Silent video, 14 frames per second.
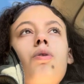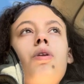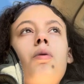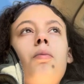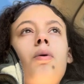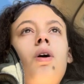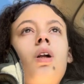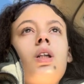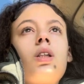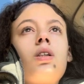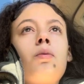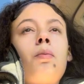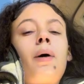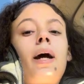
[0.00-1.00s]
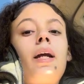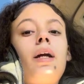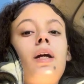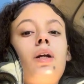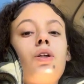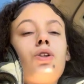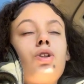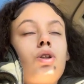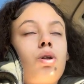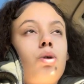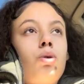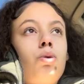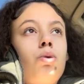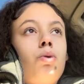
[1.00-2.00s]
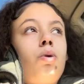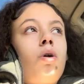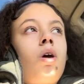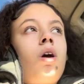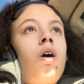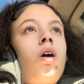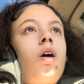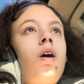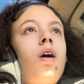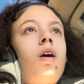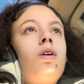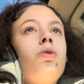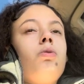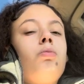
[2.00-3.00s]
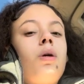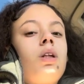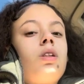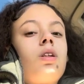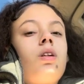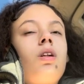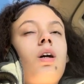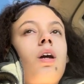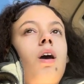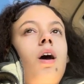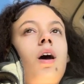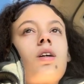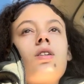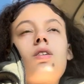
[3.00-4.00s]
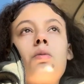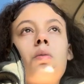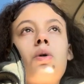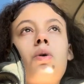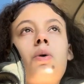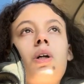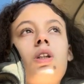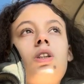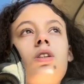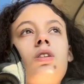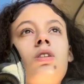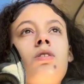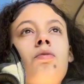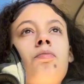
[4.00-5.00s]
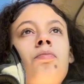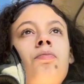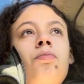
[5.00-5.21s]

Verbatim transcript: the ball at somebody in a circle and you basically like ask them a question